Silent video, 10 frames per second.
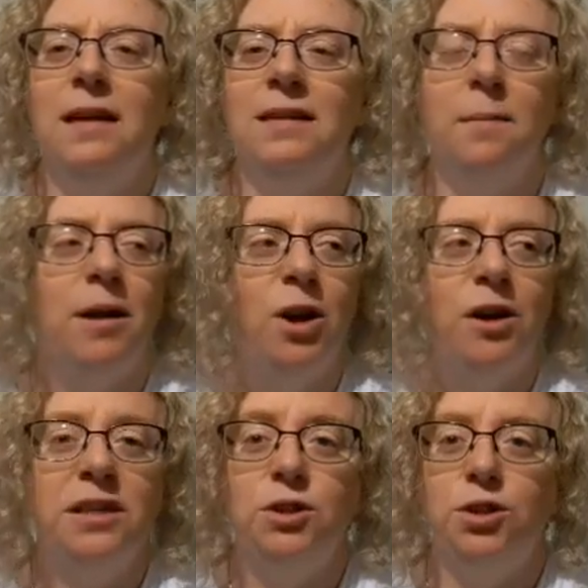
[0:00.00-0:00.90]
It's about
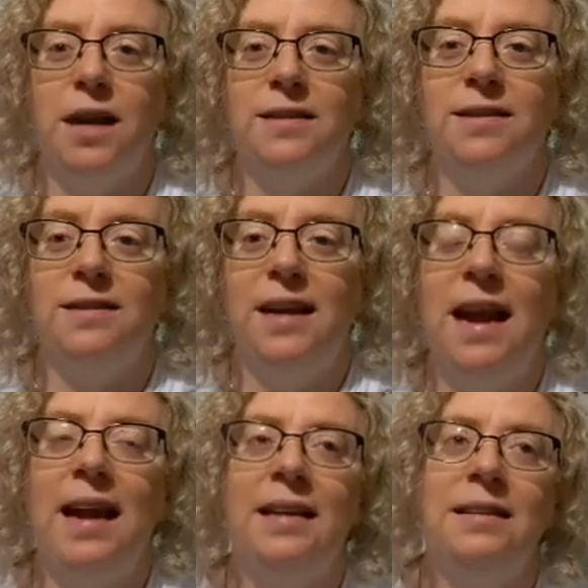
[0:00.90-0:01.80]
learning to trust.
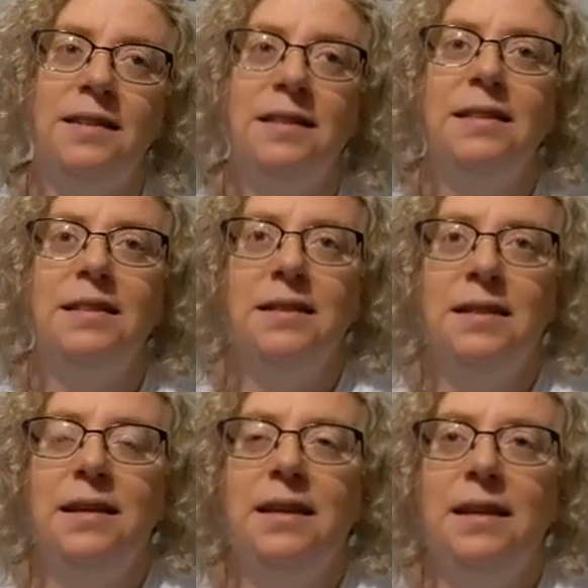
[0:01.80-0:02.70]
And
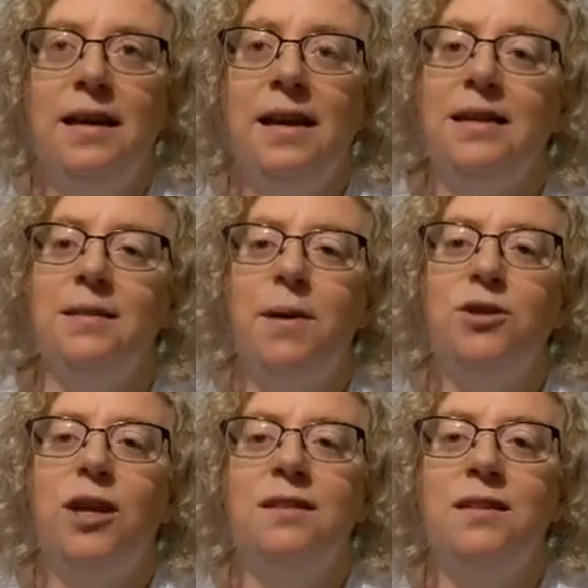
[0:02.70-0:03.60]
it is about
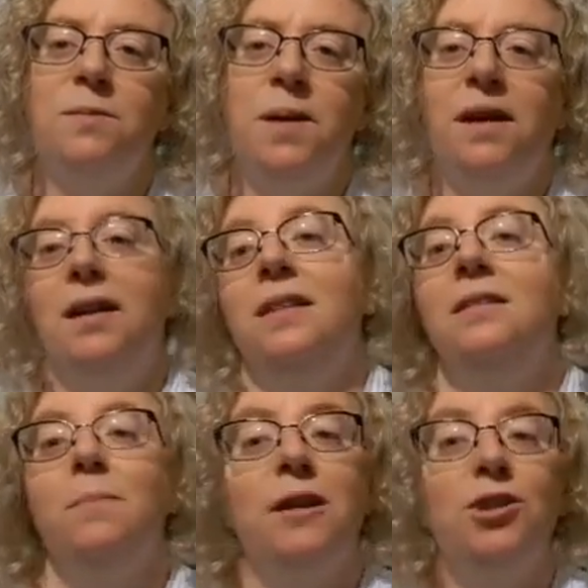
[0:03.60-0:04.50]
trusting spirit. It is
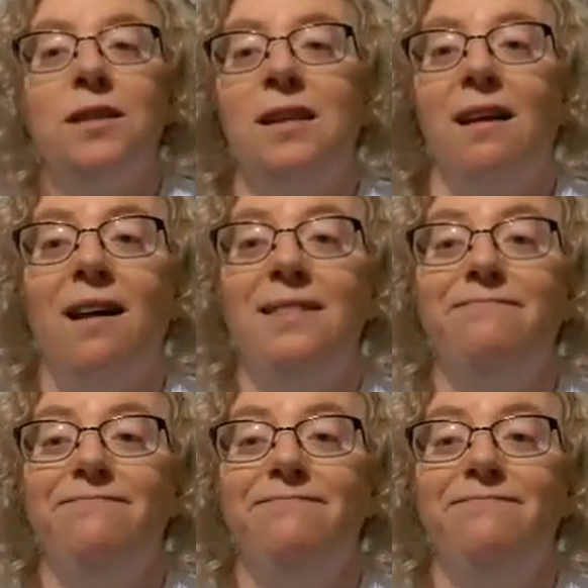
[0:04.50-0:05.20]
about trusting God.